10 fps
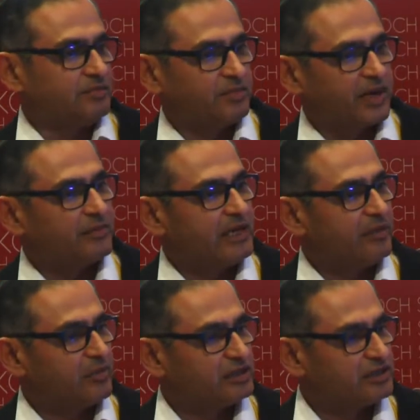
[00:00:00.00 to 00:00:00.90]
primarily a
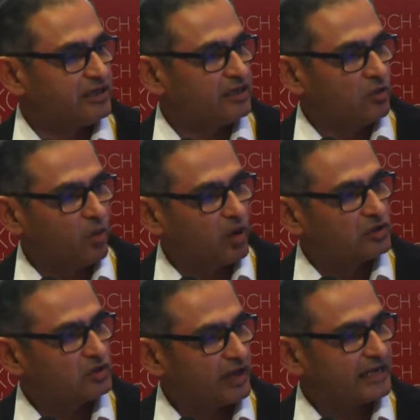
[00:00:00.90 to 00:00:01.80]
merchant who wants
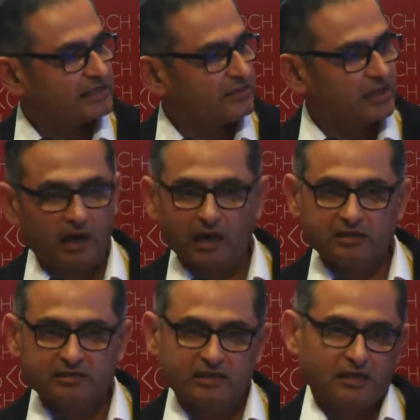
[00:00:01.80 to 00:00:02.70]
to accept
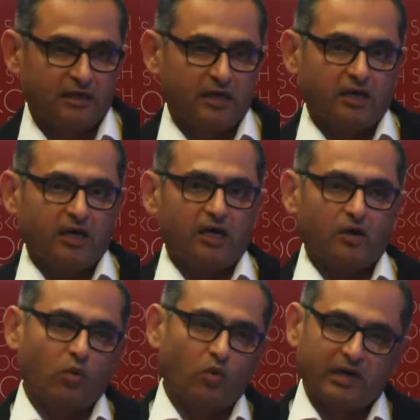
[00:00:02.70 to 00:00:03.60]
cards, who
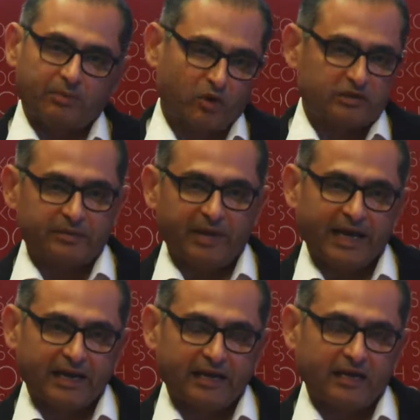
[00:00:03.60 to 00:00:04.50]
would approach a
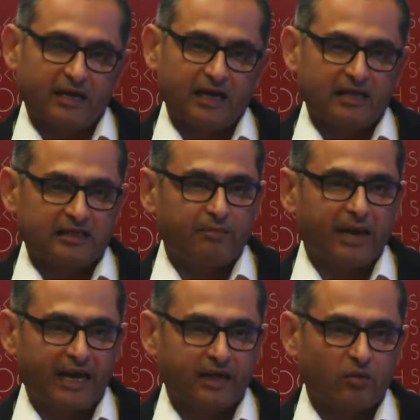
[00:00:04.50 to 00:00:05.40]
bank, and the
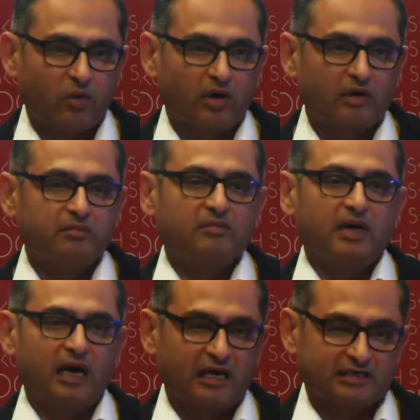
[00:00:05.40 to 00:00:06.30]
bank would
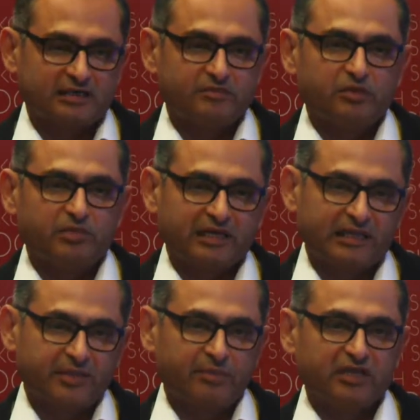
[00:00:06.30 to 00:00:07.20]
ask them to bring them
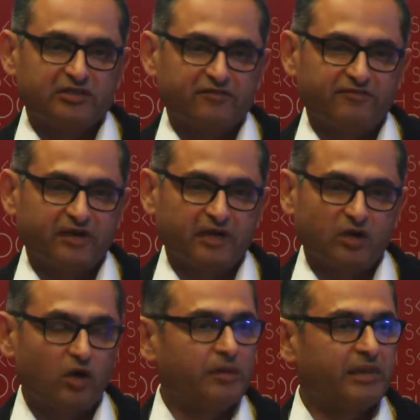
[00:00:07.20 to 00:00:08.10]
a bunch of
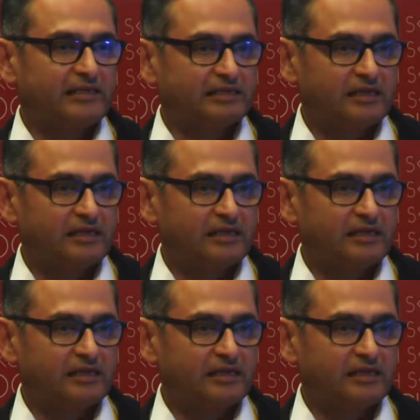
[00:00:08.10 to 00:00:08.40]
documents